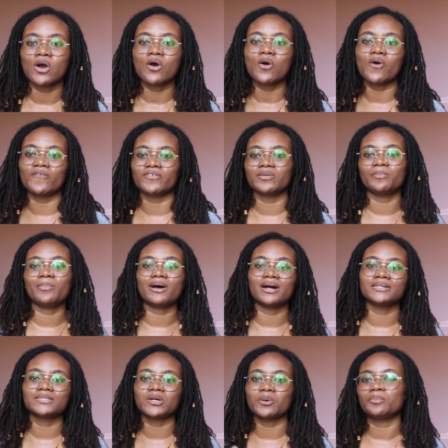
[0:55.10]
over the
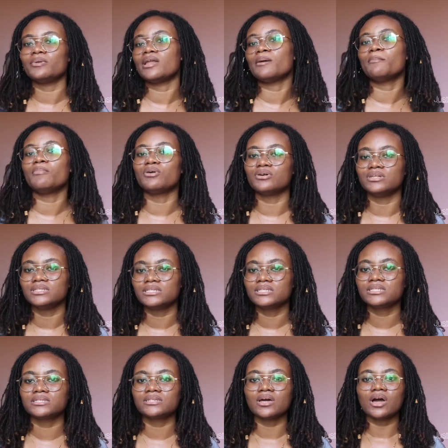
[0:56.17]
past couple of
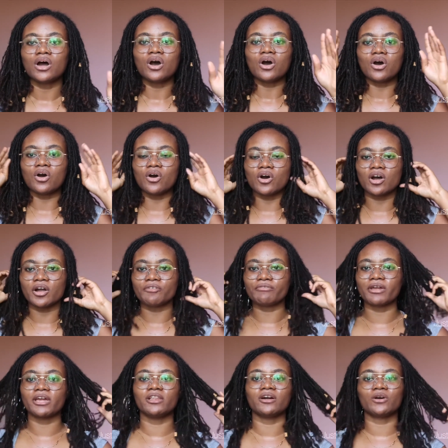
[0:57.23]
months, or
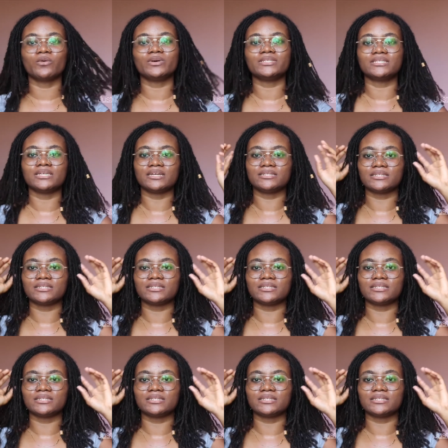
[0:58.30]
regular questions